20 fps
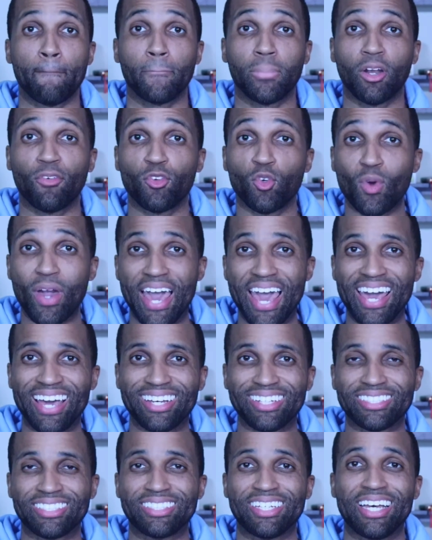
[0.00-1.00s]
But if you
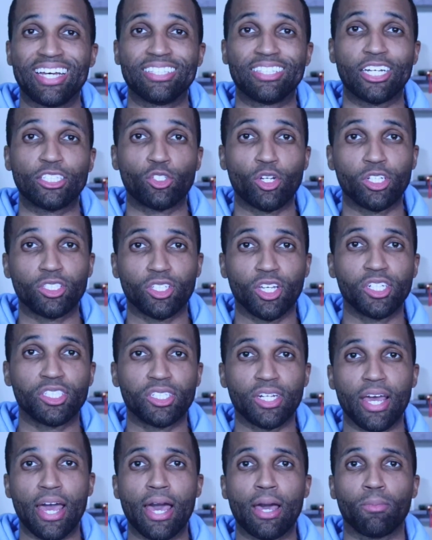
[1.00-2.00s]
ask that
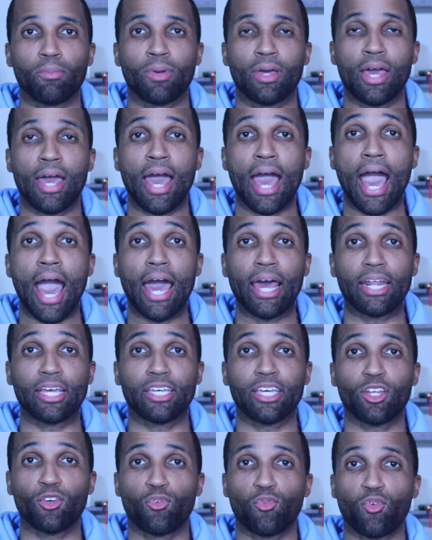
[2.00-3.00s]
translation app how to
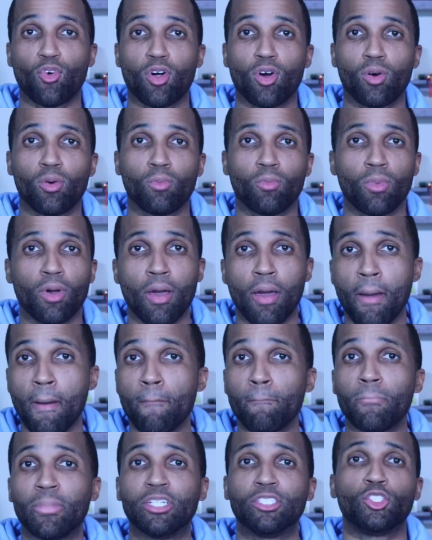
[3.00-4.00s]
get from
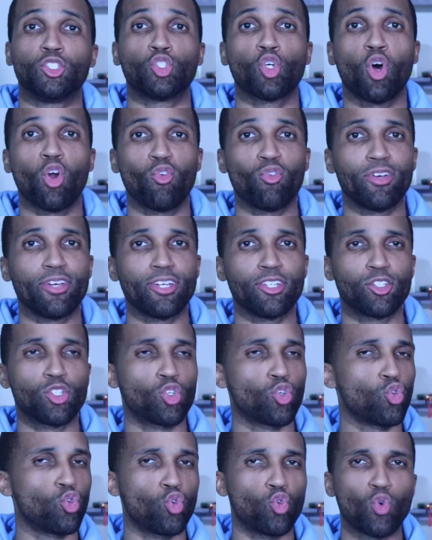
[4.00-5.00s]
Missouri
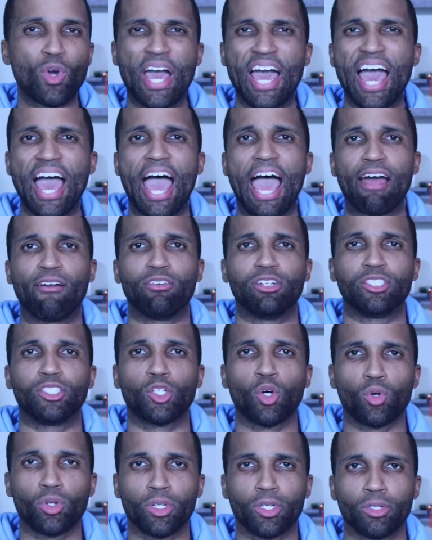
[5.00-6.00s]
to
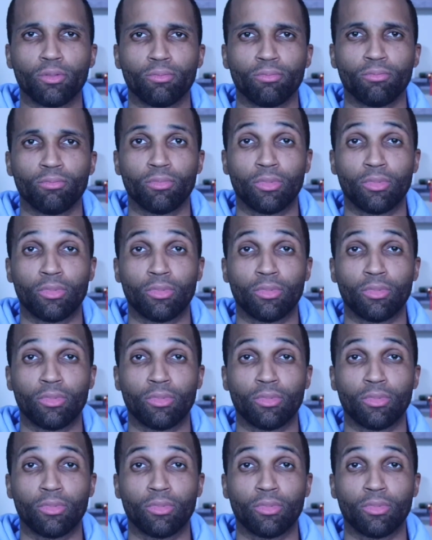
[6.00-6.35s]
Arizona,